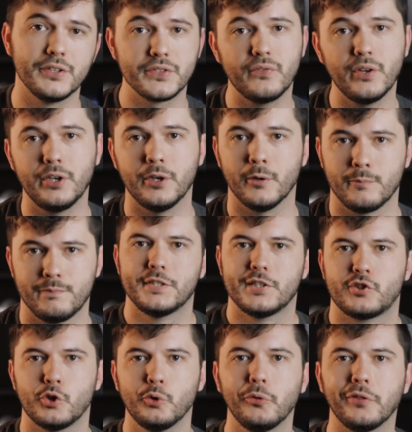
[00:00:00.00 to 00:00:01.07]
video.
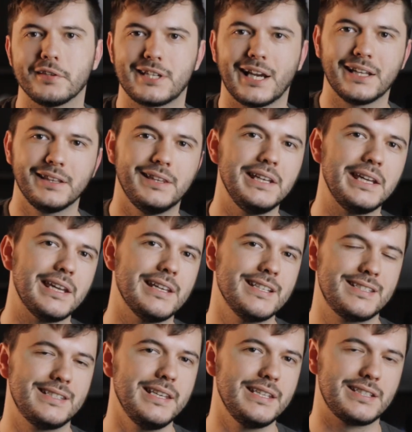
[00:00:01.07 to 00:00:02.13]
So the second thing
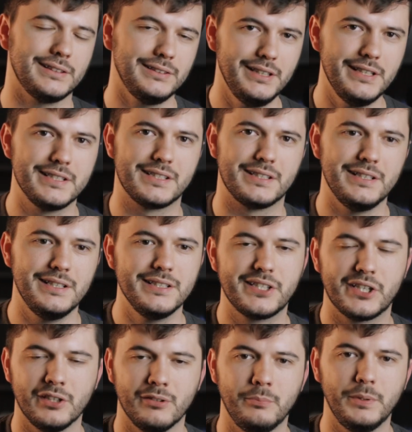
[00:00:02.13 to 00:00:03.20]
is this list is
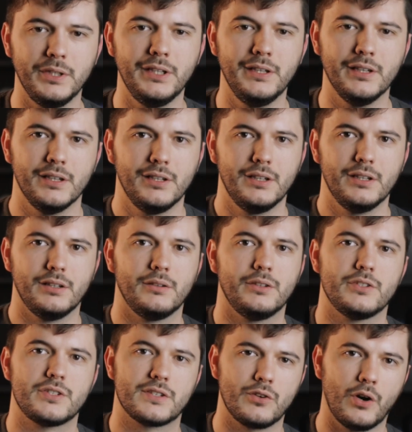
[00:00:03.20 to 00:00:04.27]
going to be
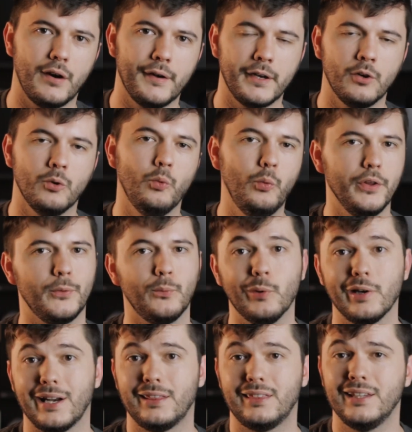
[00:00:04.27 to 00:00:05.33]
starting with what
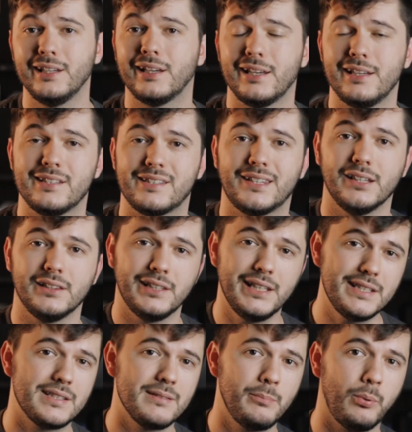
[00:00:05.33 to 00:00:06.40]
I think is the
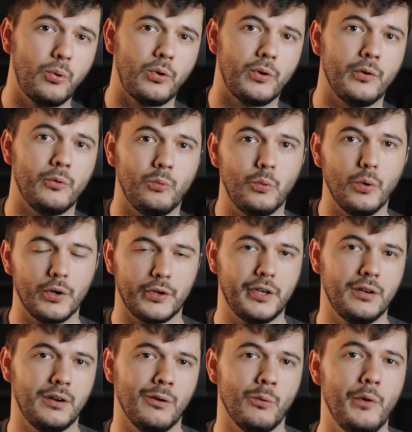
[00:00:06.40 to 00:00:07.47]
least important,
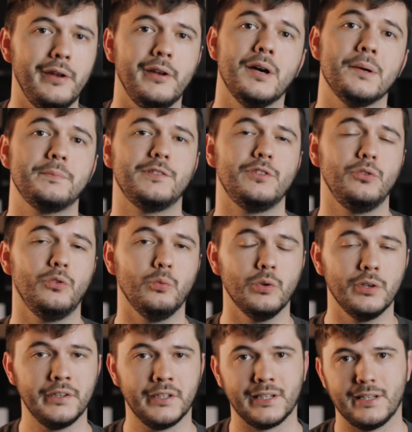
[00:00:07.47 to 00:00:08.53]
working our way up to the
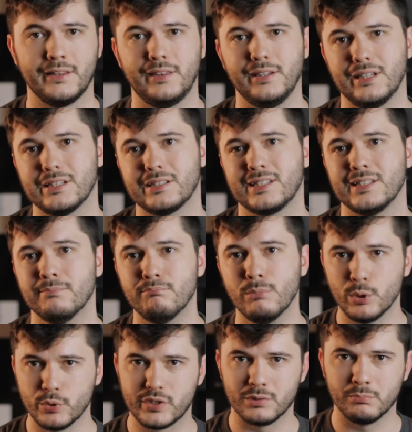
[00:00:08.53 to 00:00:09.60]
one that I think is the
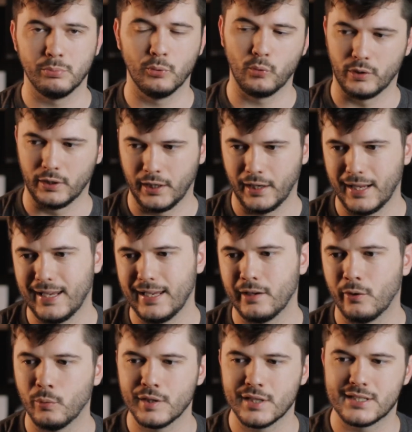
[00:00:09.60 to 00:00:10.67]
most important. And I
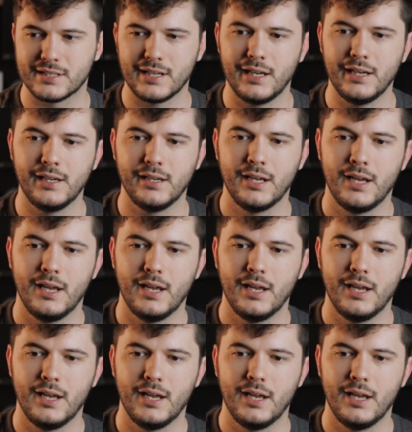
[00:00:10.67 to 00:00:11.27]
want to say